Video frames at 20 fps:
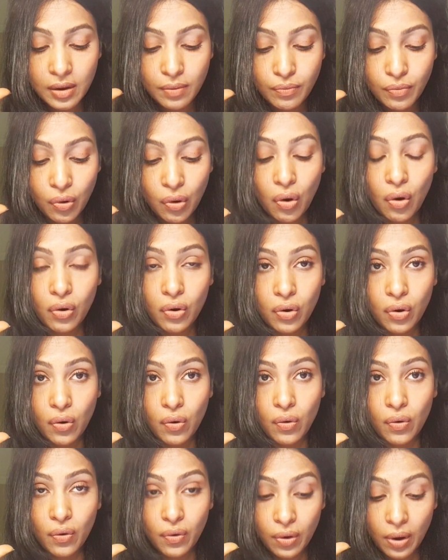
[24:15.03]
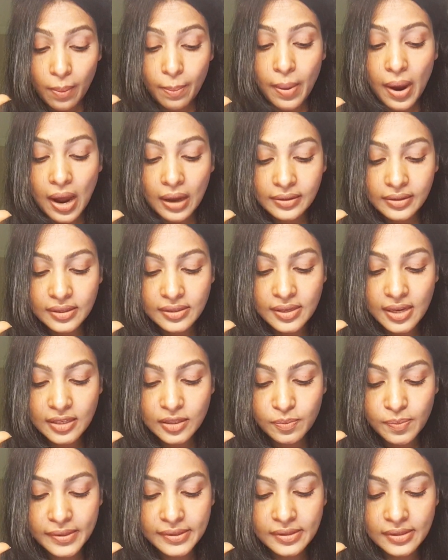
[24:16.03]
Morocco Rabat
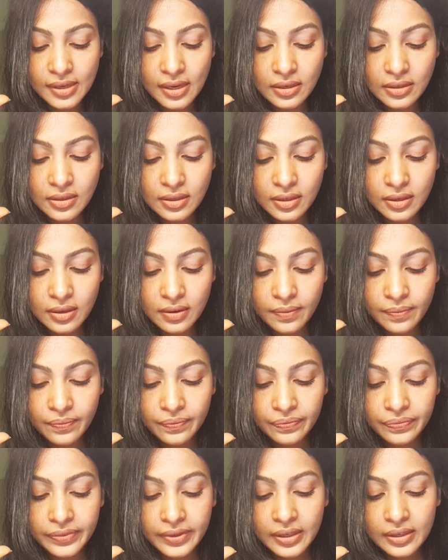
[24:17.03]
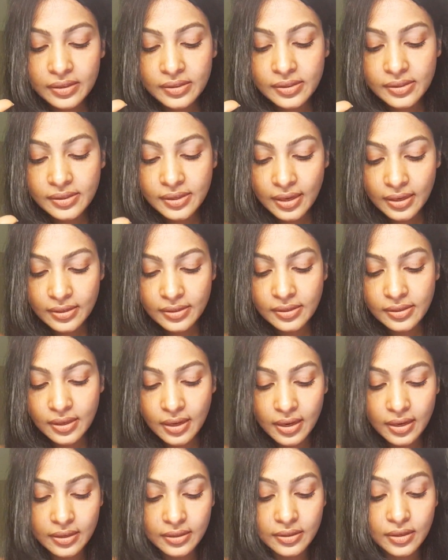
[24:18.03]
Assessment Center. Sixth
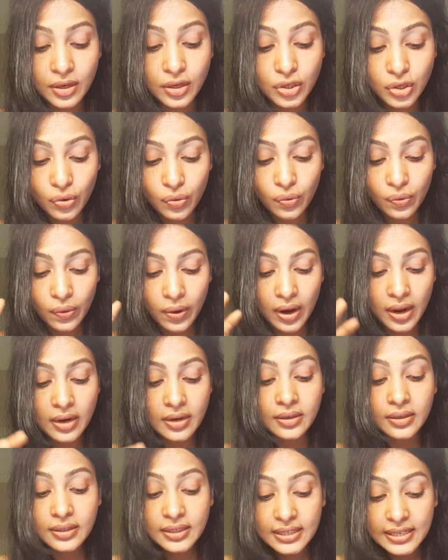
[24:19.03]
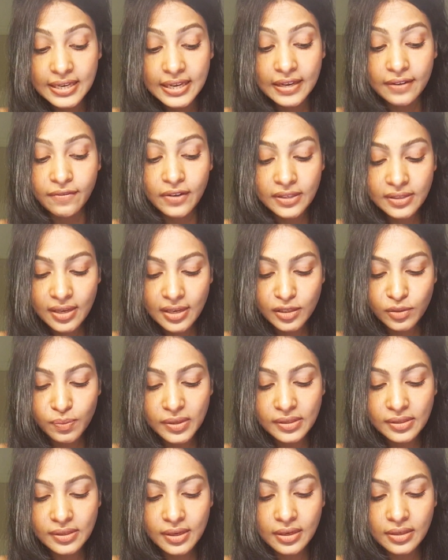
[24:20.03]
is Ukraine Kyiv
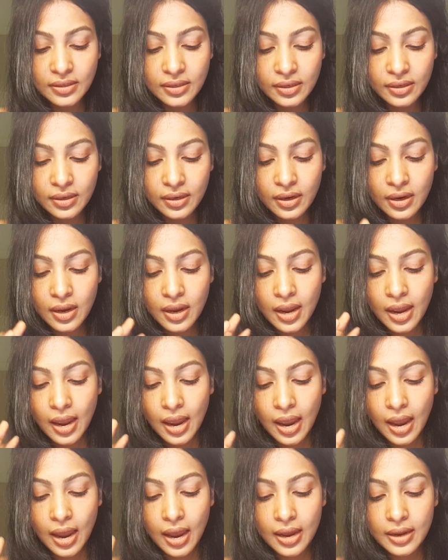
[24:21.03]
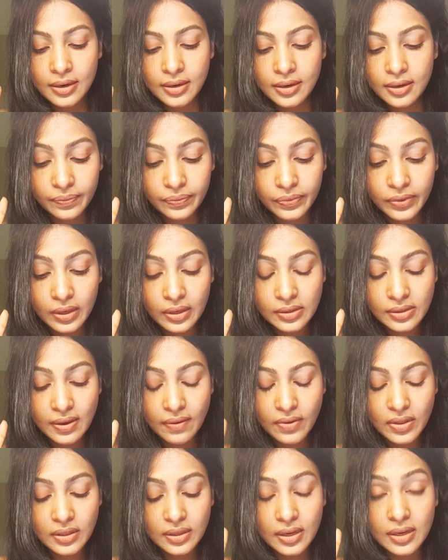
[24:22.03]
Assessment Center. And
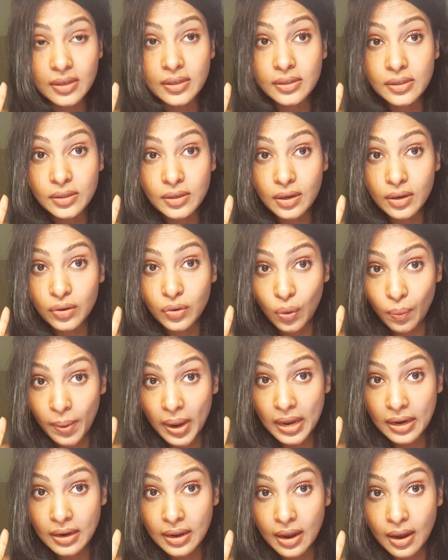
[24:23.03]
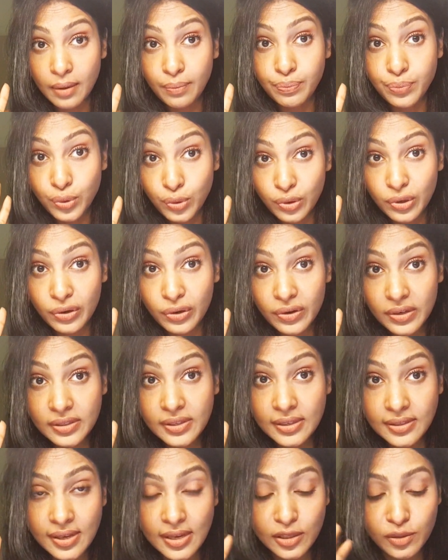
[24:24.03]
Seventh is Romania, Bucharest
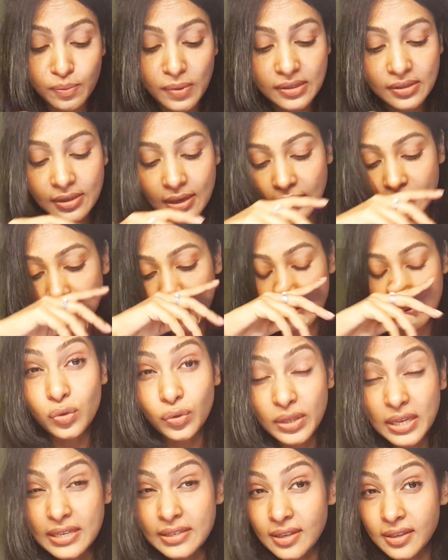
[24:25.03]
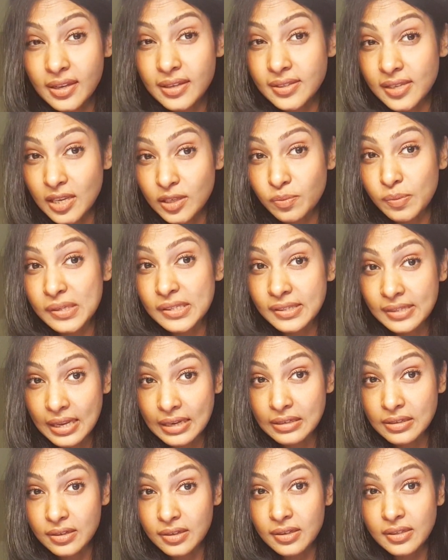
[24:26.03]
Assessment Center. So these are the assessment
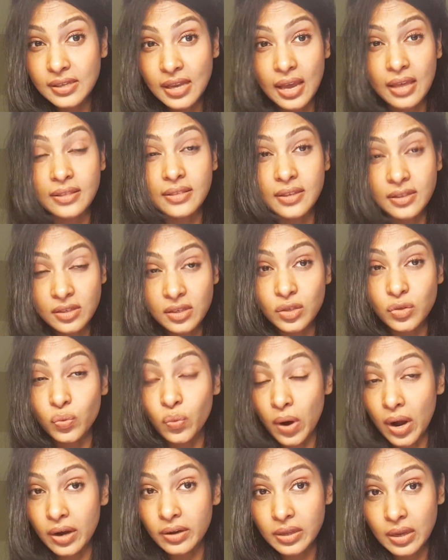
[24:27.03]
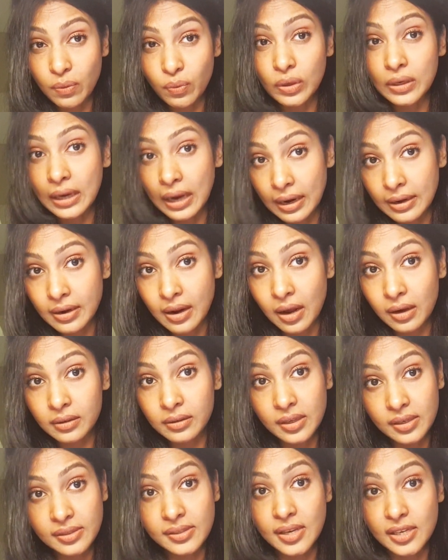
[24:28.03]
centers, and this is where they will conduct
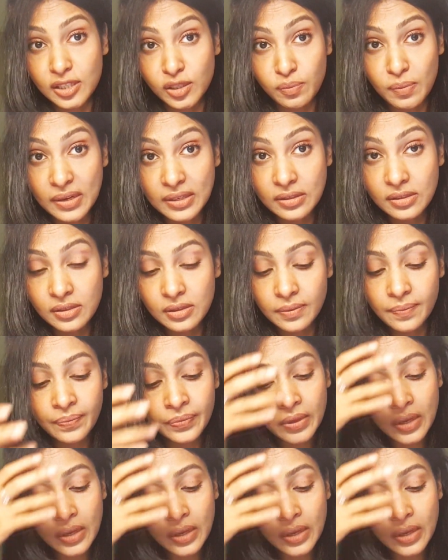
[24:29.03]
the assessments.